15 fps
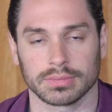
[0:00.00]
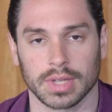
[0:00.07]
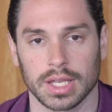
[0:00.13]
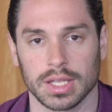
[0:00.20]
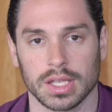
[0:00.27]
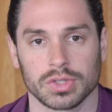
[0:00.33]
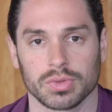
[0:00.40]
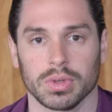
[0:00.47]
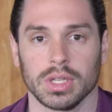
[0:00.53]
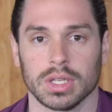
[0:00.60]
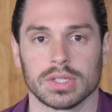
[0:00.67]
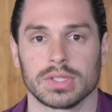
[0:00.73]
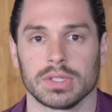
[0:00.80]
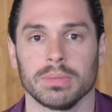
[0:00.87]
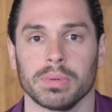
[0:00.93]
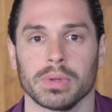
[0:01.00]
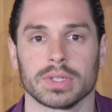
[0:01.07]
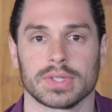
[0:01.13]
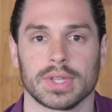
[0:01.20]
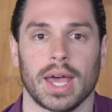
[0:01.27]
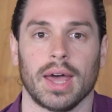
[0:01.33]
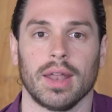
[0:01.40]
It's really as simple
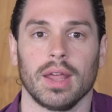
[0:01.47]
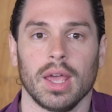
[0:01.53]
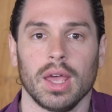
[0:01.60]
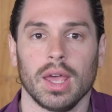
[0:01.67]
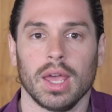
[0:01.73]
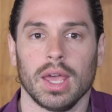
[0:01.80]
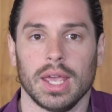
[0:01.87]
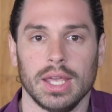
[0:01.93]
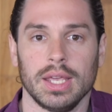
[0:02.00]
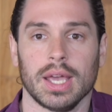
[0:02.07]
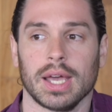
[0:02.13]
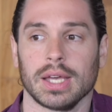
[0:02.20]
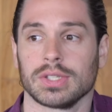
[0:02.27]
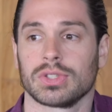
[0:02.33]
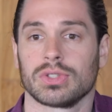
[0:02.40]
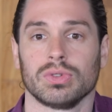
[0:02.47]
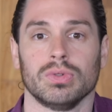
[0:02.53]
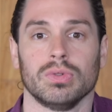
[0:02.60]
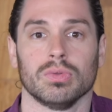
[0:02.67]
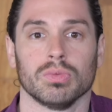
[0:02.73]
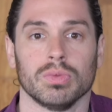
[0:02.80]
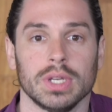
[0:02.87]
as that. He has
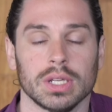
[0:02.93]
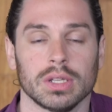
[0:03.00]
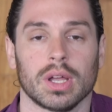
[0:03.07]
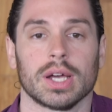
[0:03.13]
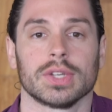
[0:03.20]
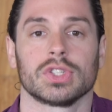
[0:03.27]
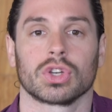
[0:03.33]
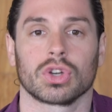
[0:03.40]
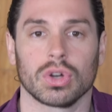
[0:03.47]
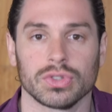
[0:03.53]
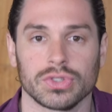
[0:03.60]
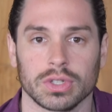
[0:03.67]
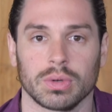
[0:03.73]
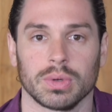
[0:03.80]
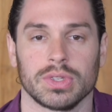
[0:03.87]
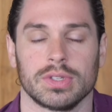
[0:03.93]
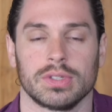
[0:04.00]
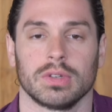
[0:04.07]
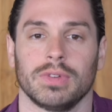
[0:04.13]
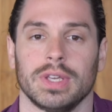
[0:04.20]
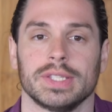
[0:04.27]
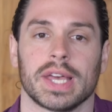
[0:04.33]
to realize the
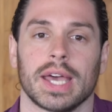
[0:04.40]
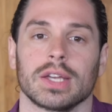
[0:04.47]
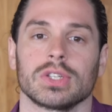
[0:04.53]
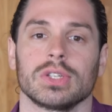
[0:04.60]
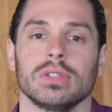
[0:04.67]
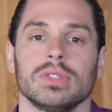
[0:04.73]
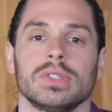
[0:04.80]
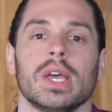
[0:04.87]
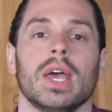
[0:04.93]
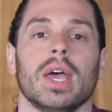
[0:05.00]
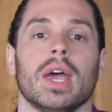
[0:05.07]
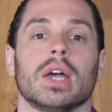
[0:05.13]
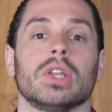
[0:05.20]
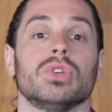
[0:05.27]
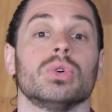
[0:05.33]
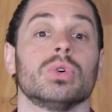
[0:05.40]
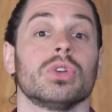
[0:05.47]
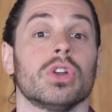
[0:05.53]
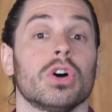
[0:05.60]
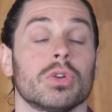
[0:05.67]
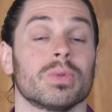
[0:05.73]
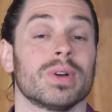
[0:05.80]
consequences of his actions, and you're
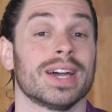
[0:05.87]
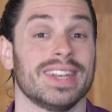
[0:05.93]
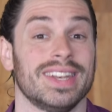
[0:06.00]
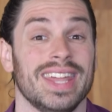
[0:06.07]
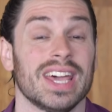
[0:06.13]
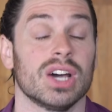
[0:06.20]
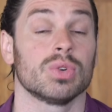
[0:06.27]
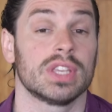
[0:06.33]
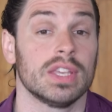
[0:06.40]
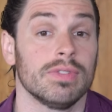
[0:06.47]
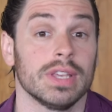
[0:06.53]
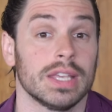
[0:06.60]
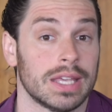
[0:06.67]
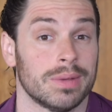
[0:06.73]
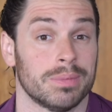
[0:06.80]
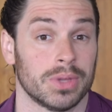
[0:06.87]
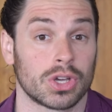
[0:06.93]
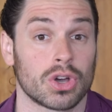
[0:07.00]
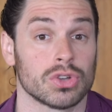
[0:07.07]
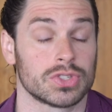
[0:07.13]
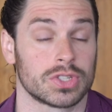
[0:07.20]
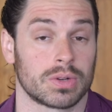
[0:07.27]
not right now giving him the
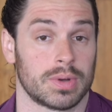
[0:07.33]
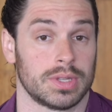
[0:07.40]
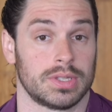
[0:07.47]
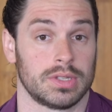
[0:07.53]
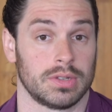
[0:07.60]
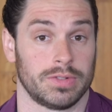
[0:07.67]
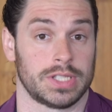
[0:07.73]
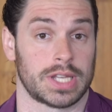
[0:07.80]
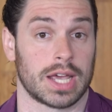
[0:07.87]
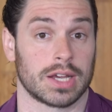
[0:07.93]
consequences of his